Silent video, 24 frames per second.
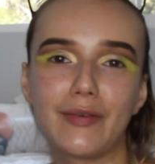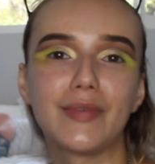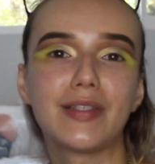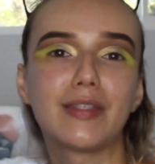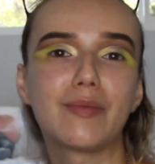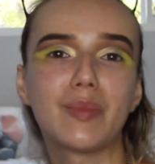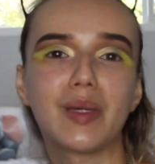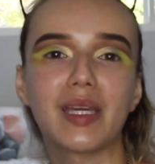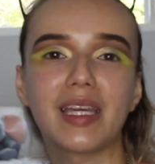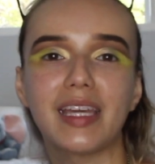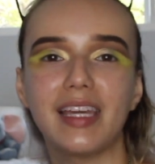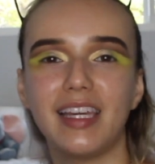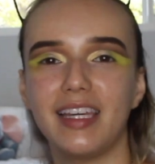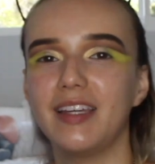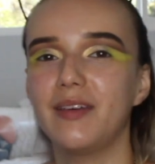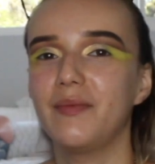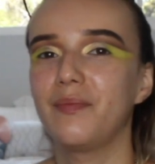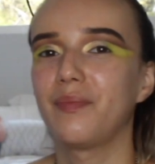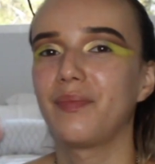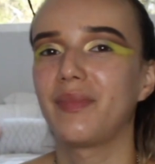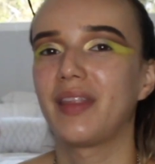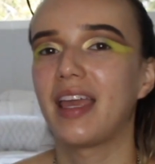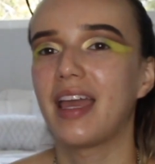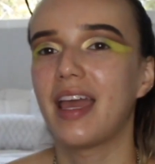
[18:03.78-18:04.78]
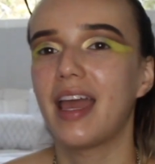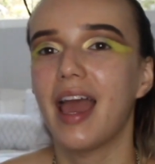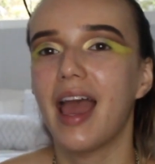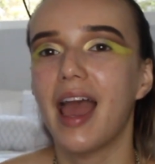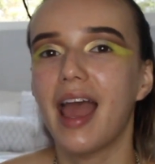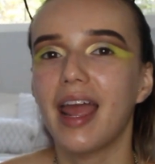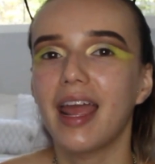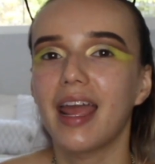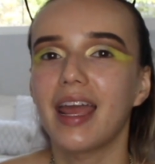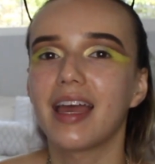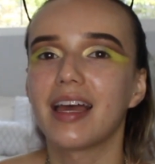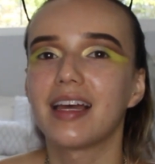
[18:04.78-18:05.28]
he was Mickey,
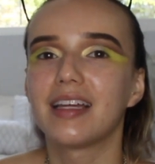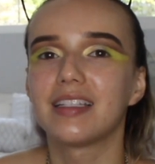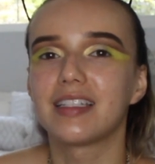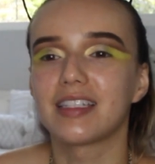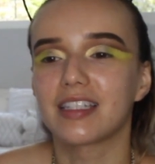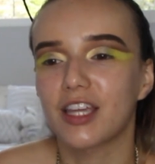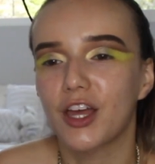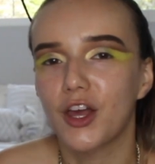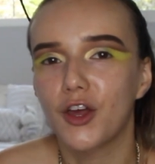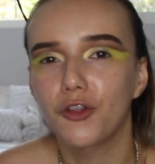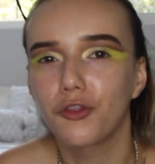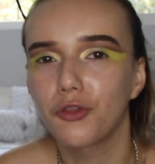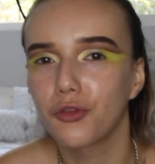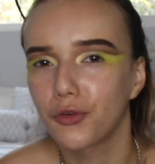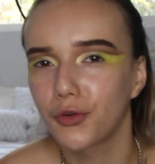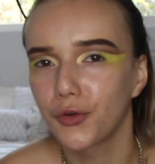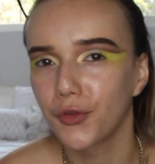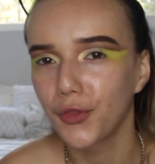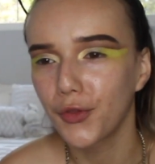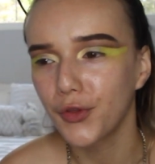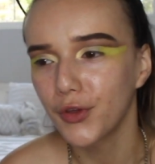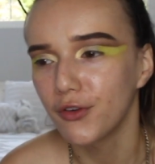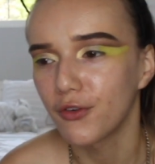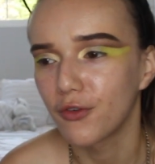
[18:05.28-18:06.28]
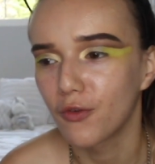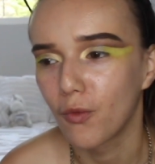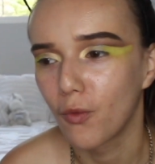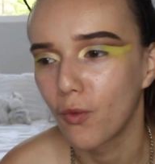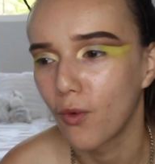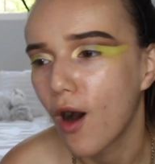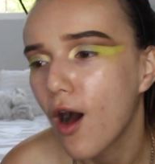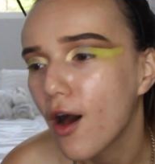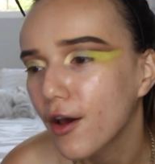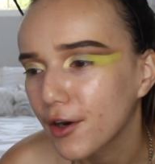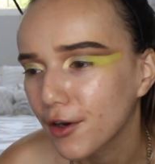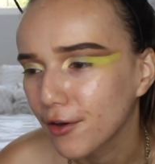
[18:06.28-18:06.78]
and through the
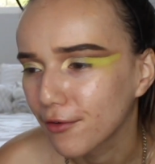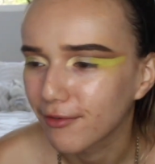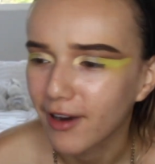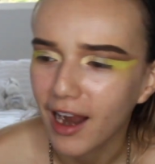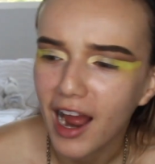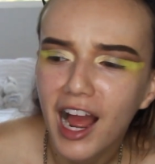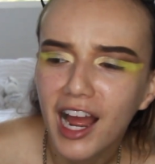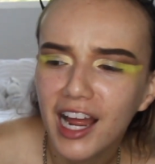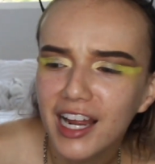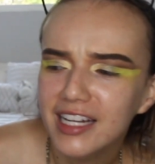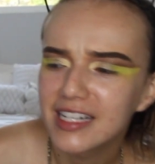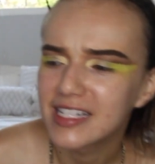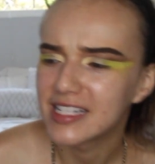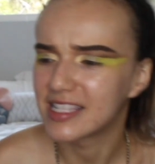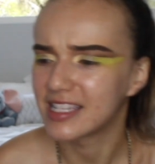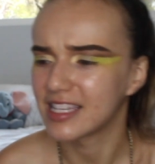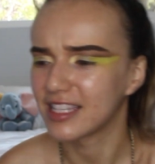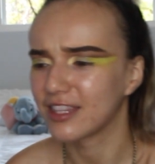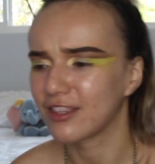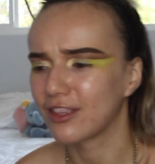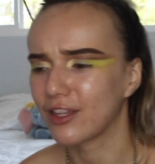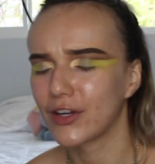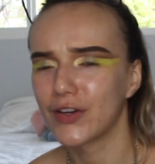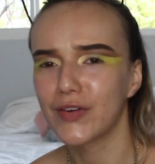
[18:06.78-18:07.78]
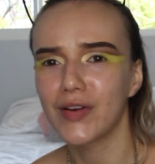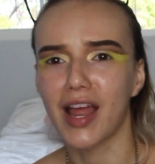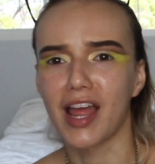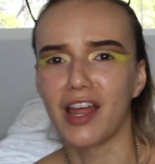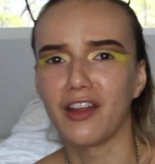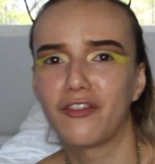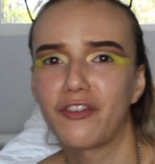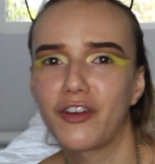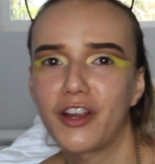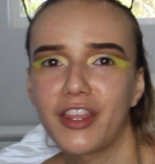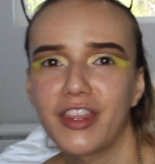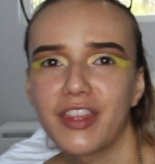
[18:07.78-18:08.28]
water rides and through
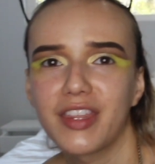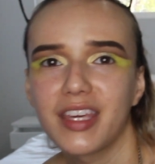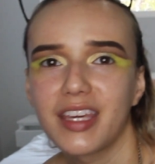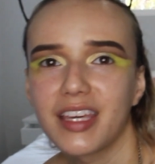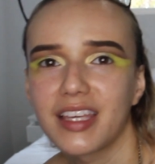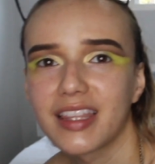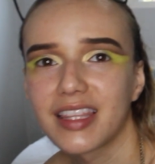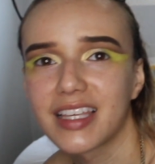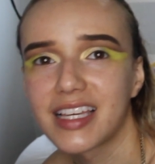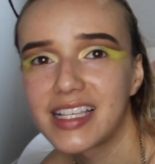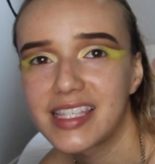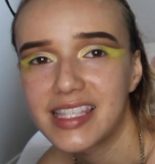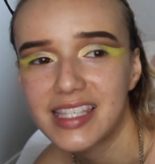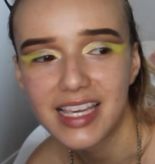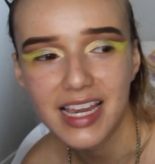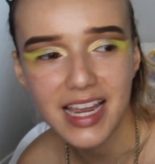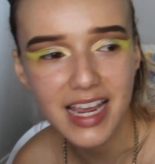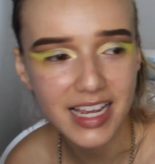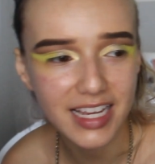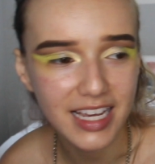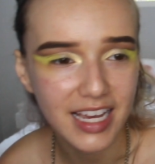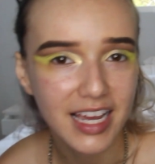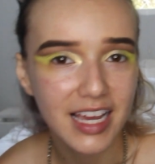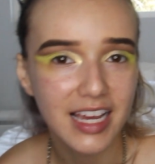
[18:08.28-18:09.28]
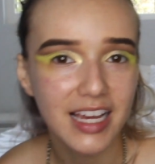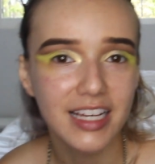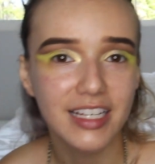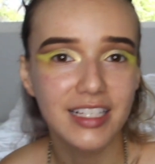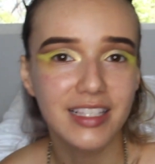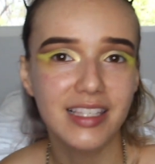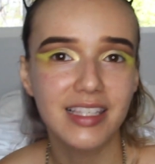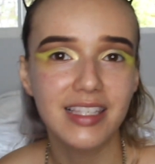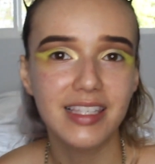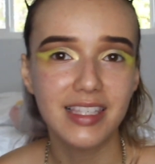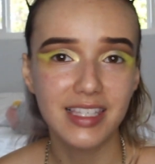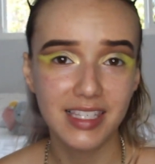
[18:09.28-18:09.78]
everything, this like
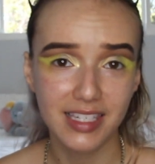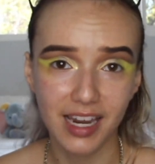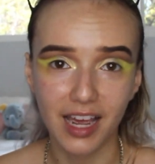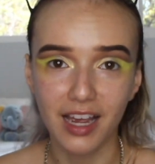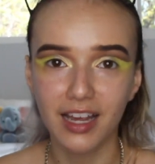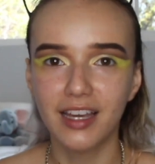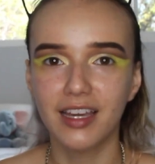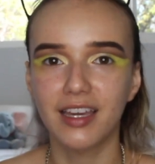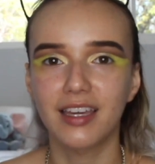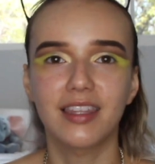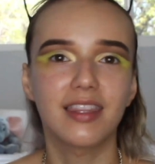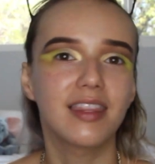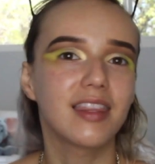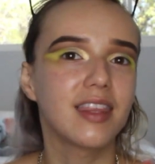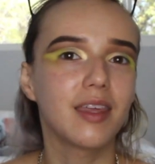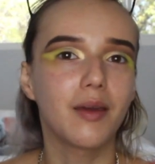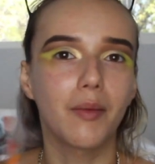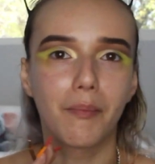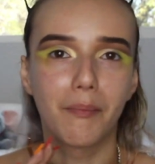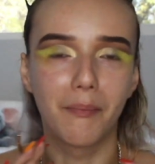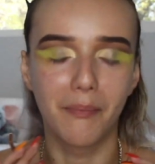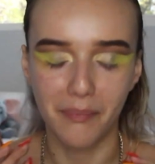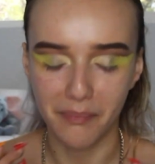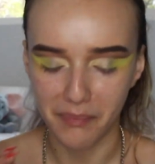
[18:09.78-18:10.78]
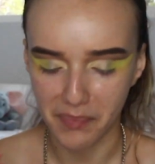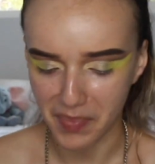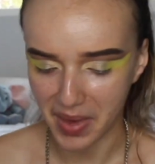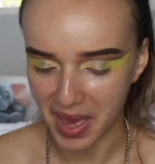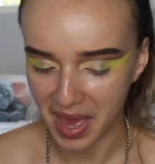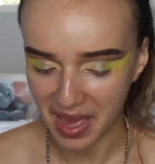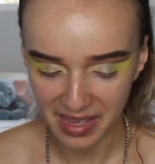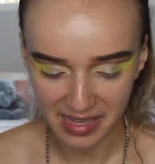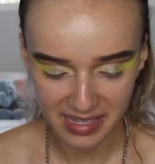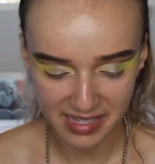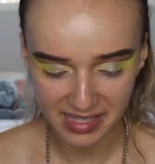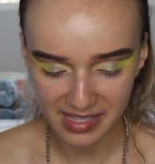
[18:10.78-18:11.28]
stuck the
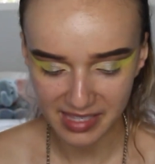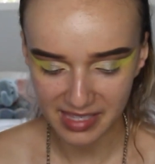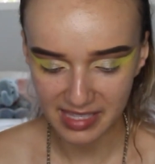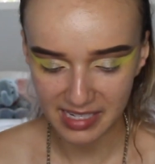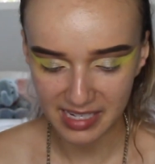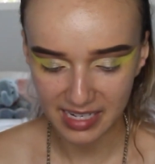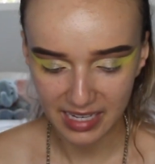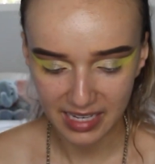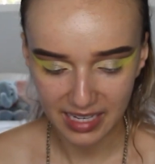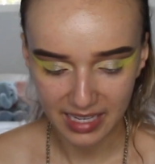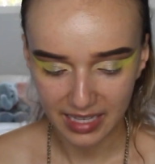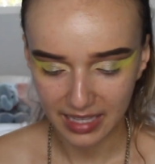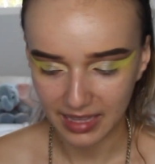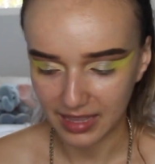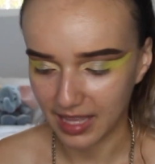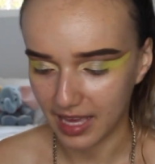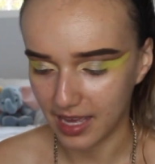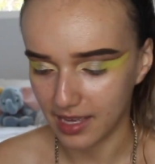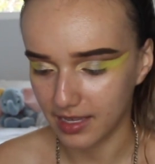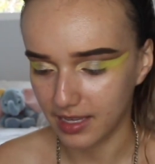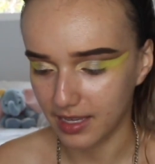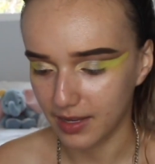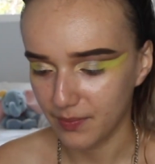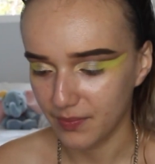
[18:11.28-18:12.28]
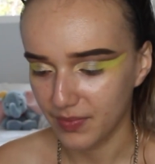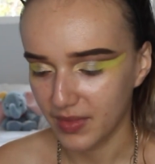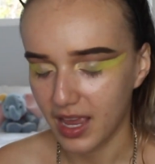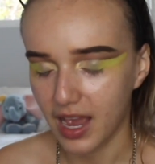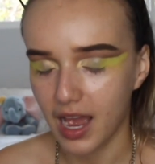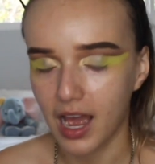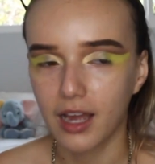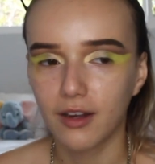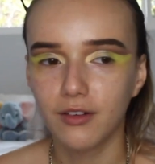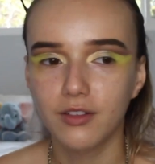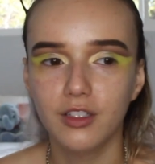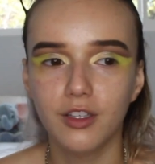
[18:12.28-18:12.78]
best. Like
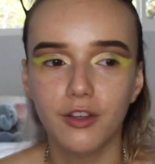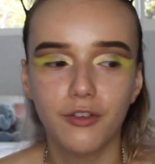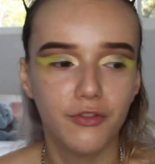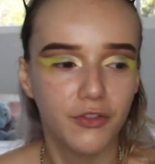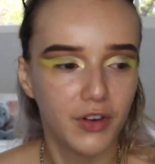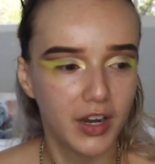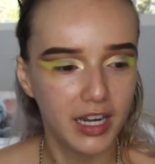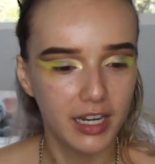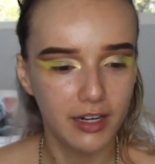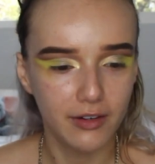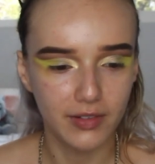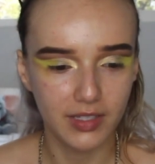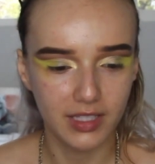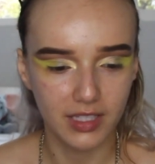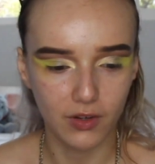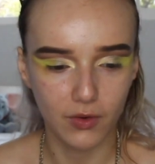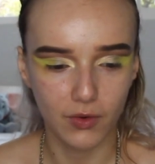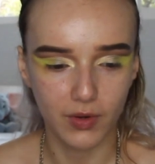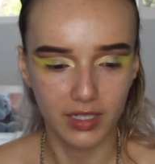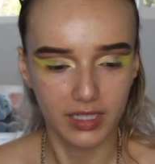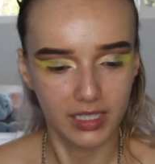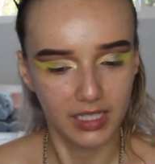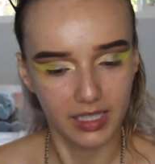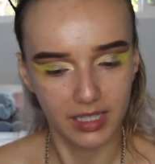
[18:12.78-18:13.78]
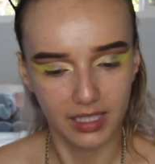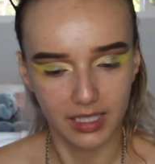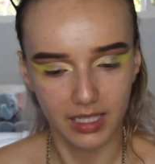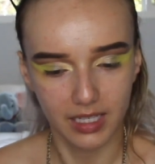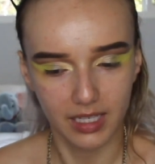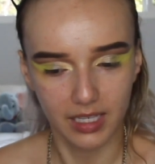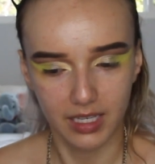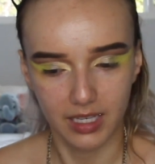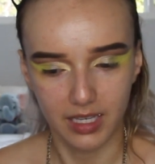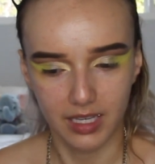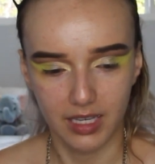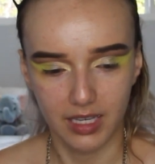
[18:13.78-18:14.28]
I was afraid it was going to like,